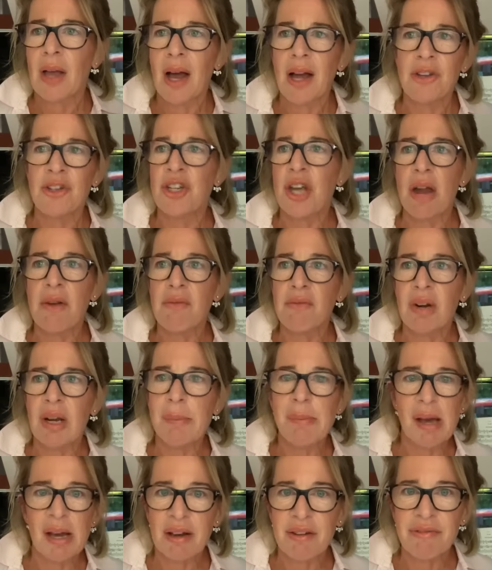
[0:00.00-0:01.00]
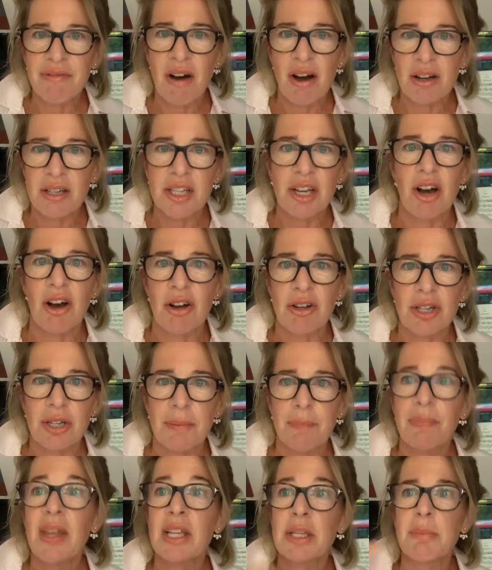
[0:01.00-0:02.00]
And generally being a fucktard.
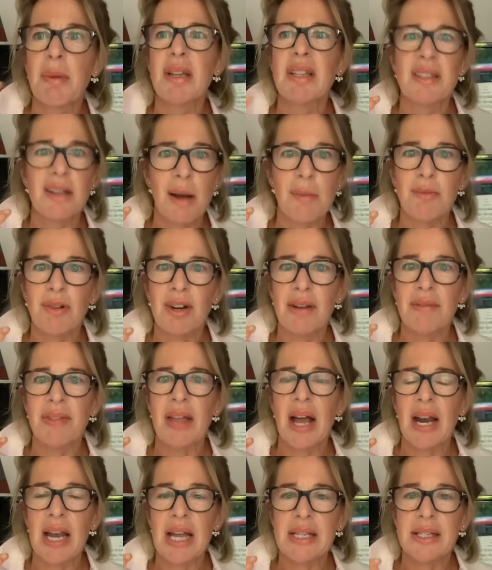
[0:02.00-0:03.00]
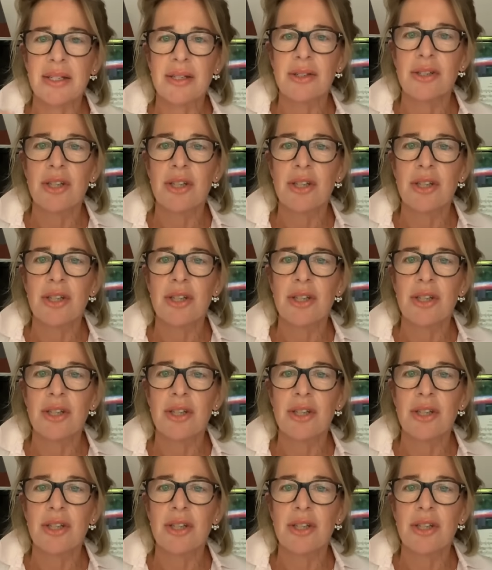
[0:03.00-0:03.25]
That's my summary of that lesson.